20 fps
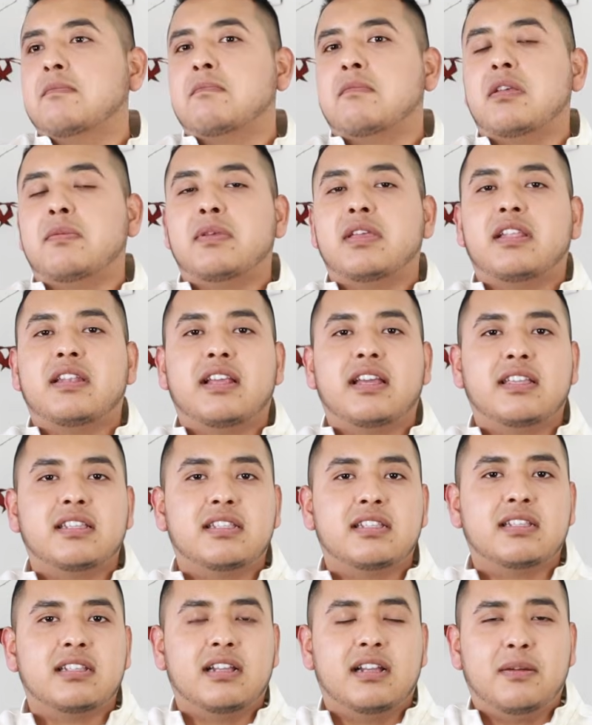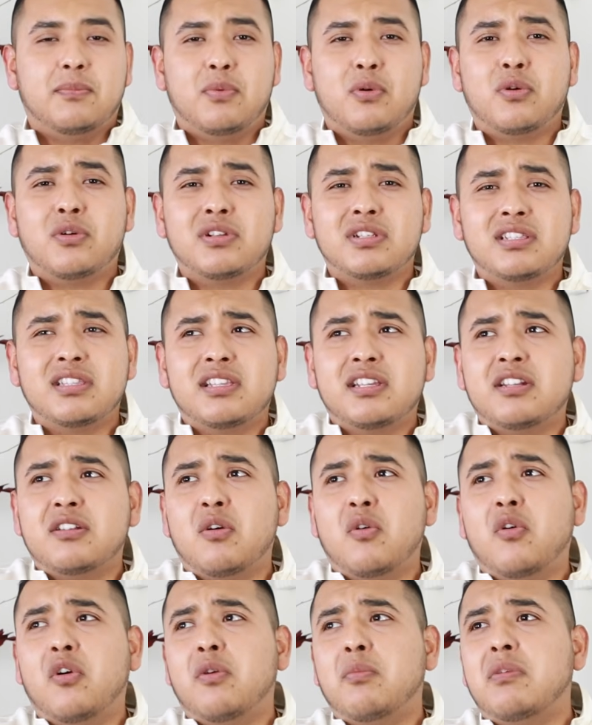maybe a nice porcelain,
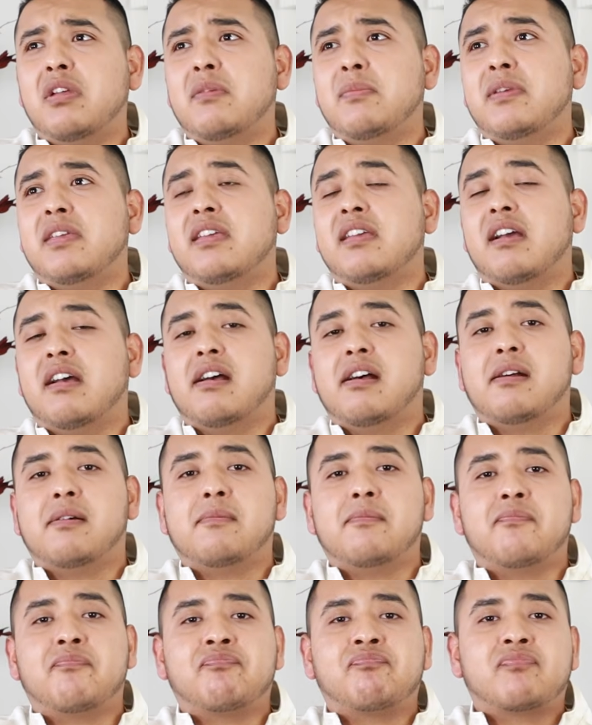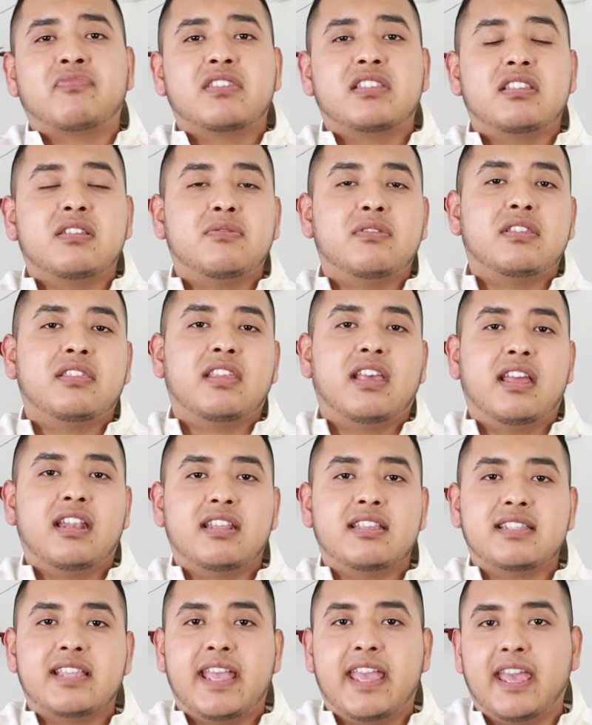or maybe something that
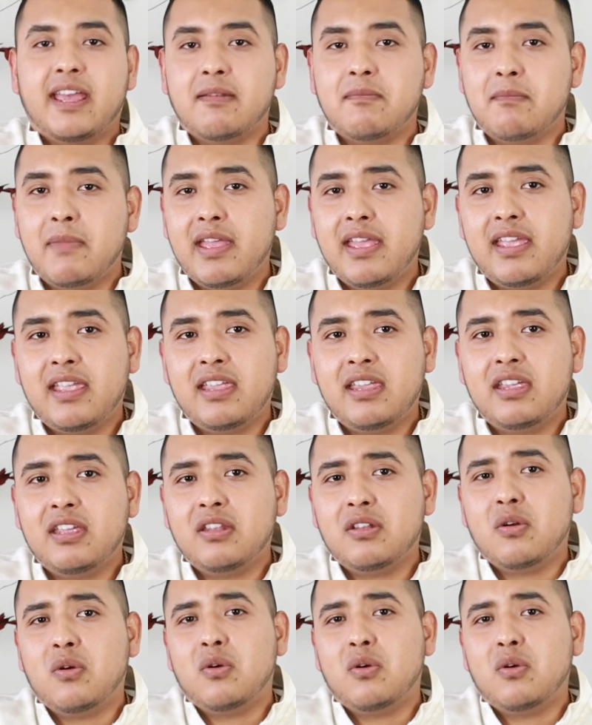is handmade,